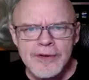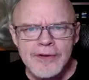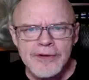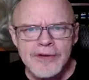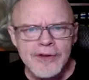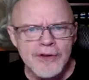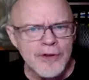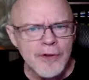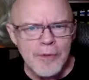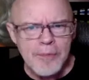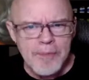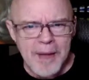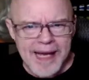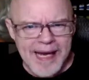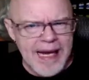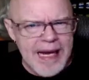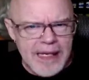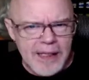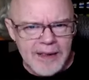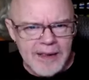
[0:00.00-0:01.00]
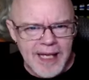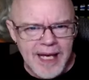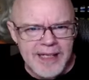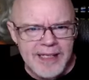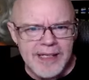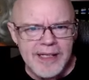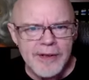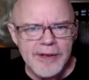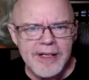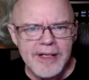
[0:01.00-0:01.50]
so pale at
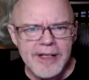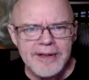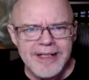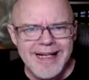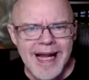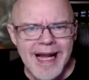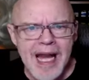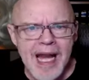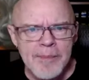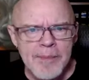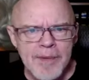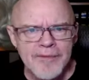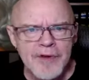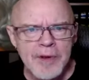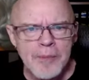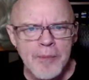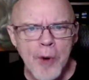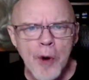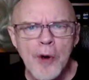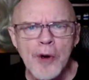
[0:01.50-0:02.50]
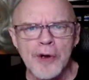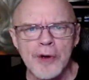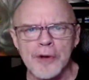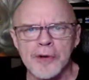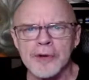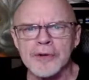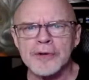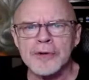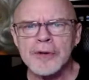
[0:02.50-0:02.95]
hearing the name of the Morgo,